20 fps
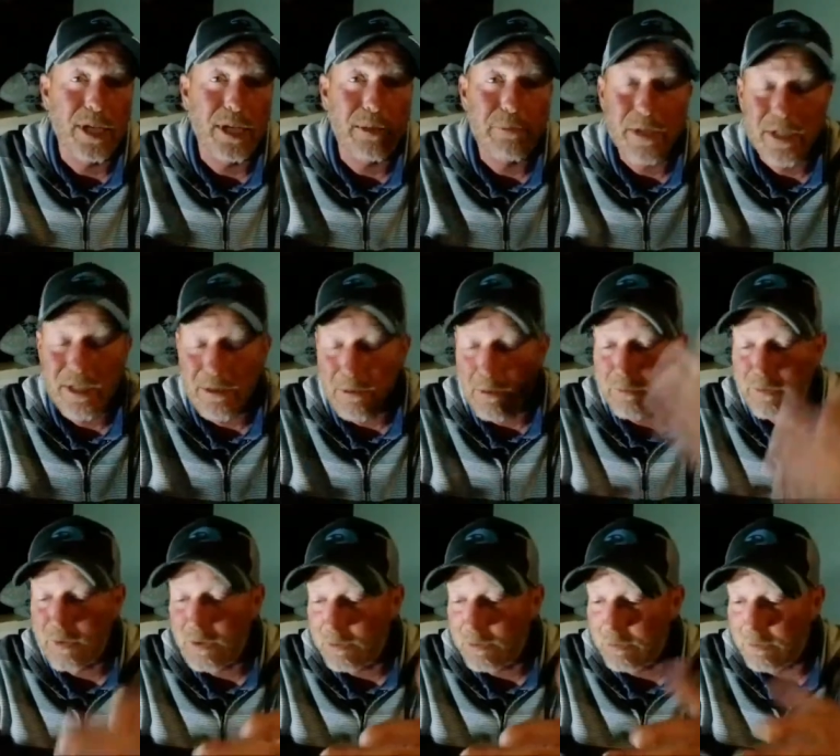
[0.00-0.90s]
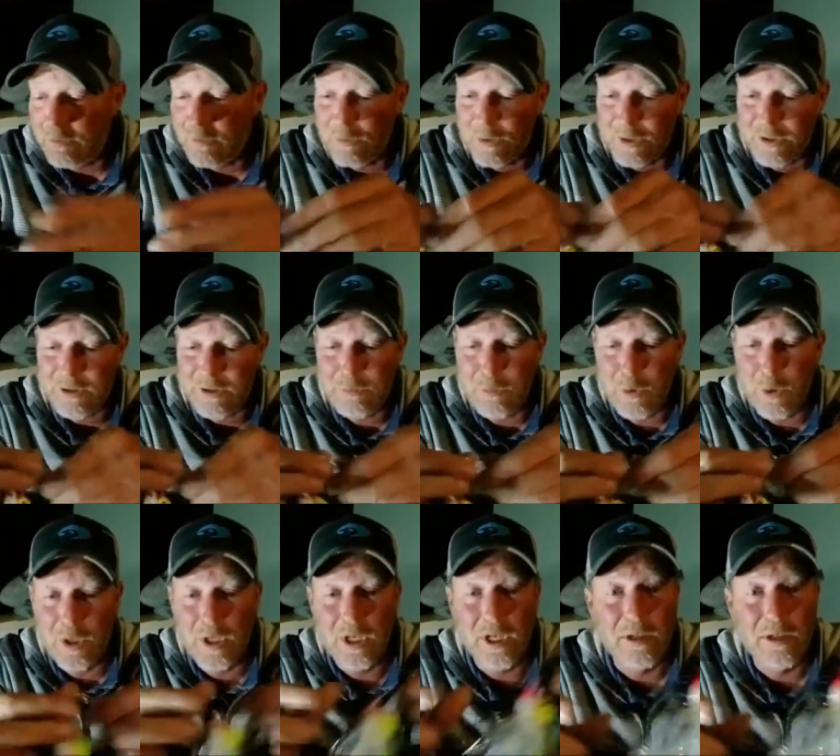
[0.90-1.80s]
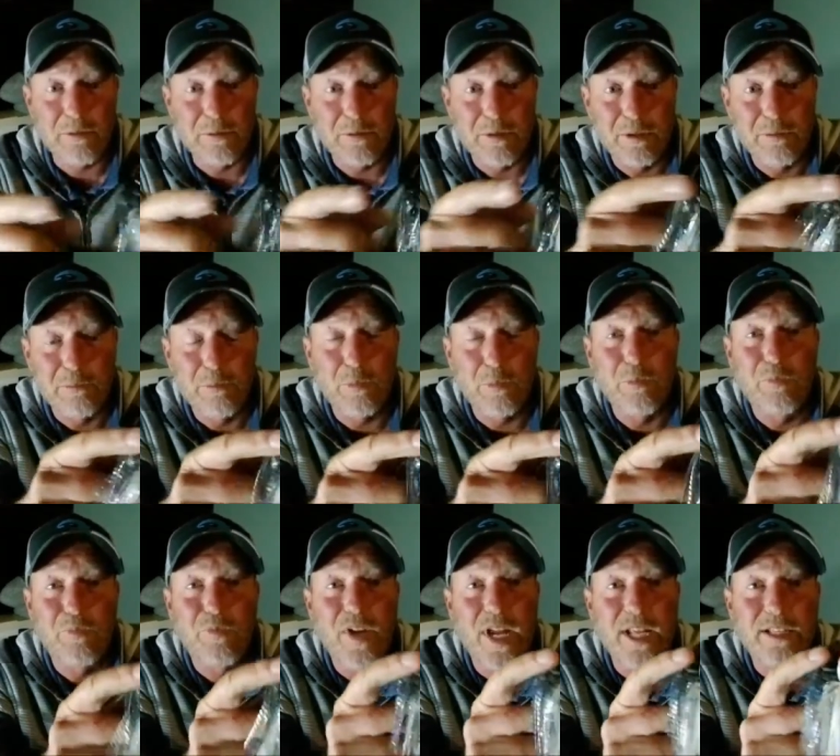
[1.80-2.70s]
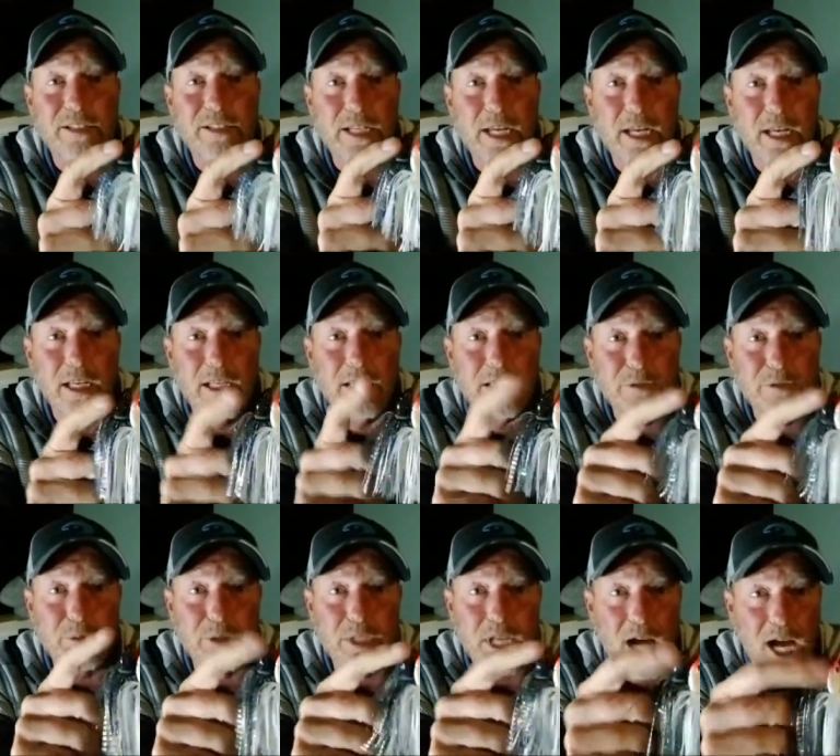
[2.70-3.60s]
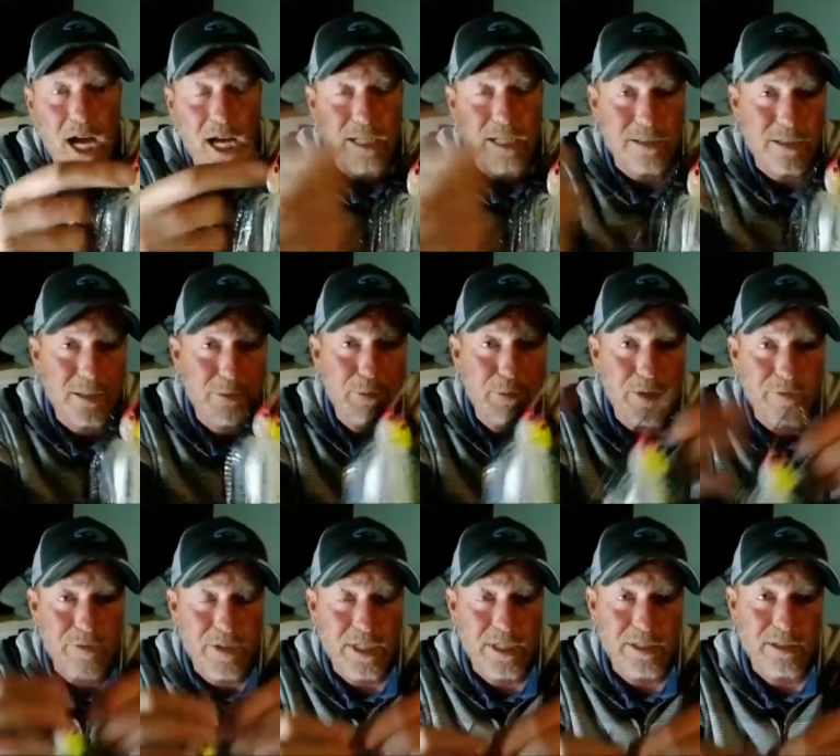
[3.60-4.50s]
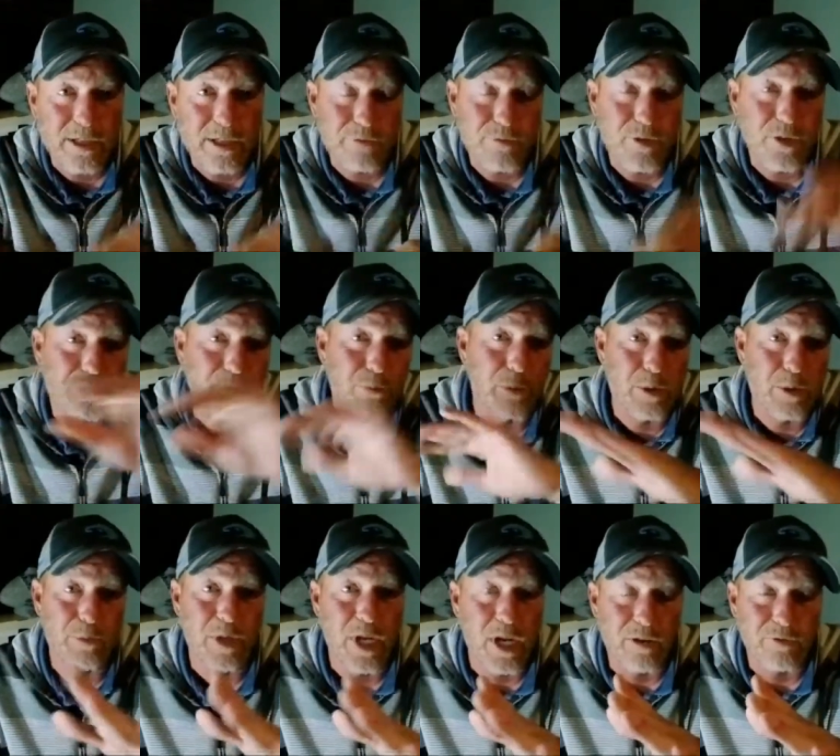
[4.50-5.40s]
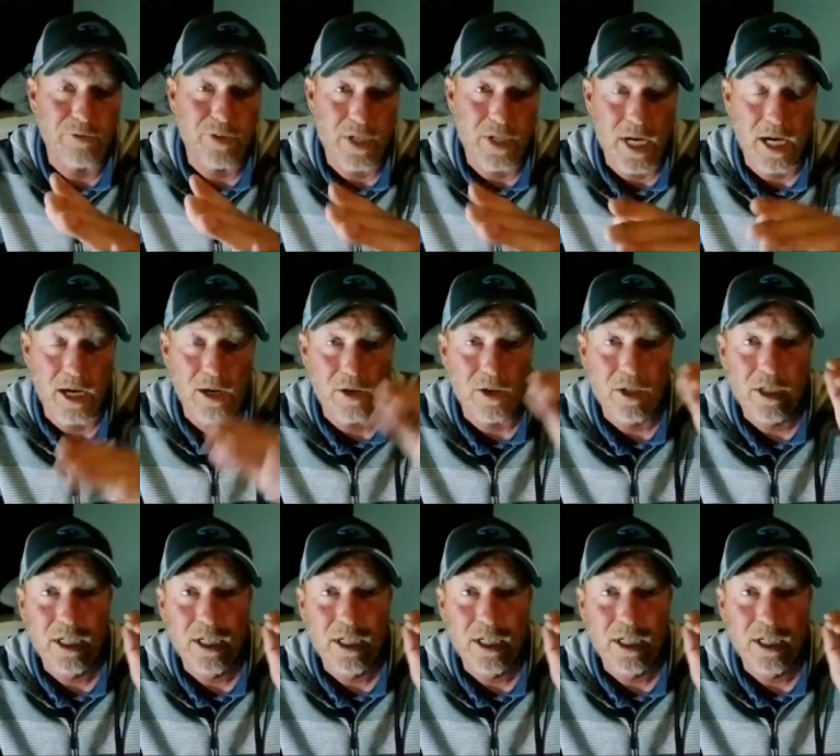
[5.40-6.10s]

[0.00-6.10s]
I'm going to come up with them with some more fancy heads with the eyes in them and everything, instead of just the one we offer now,